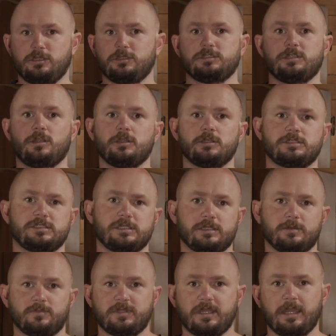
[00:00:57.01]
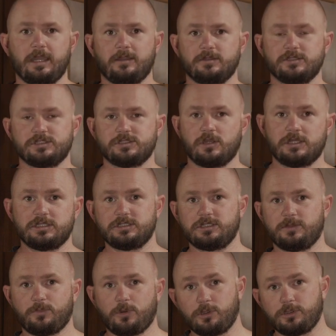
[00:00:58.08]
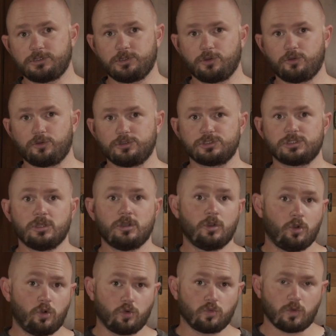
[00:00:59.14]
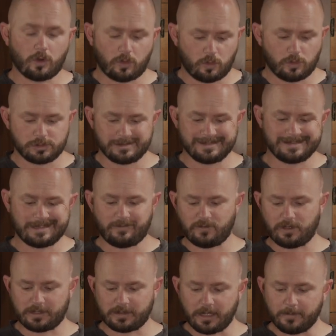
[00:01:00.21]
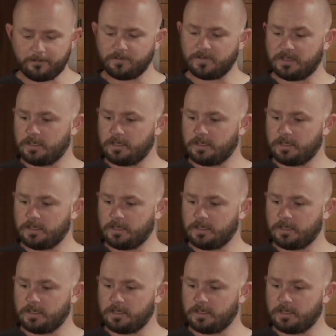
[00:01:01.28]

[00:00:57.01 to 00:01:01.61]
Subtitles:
slowly sink them down the sides of your pontoons or rock walls and stuff like that.